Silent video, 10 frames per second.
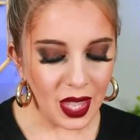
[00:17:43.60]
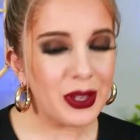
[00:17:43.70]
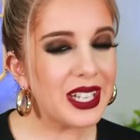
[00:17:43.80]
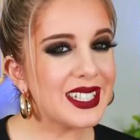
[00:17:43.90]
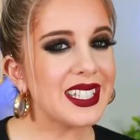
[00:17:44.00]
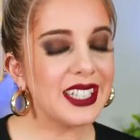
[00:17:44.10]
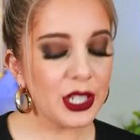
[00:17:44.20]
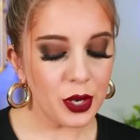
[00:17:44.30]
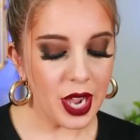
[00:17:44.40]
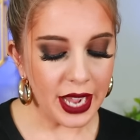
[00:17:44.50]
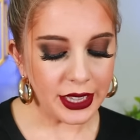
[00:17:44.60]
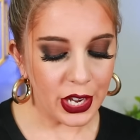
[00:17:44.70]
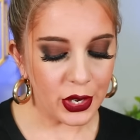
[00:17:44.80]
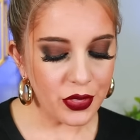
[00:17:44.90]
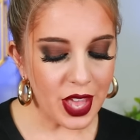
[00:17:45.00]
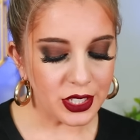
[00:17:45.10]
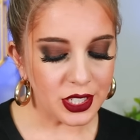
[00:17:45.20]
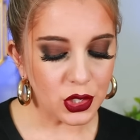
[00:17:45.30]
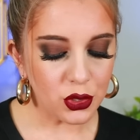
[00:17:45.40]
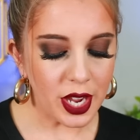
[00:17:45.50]
but it is a liquid highlighter that
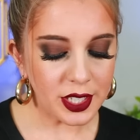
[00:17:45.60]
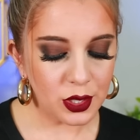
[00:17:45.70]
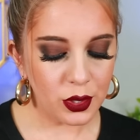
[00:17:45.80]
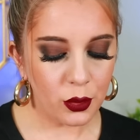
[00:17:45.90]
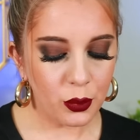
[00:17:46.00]
is dressed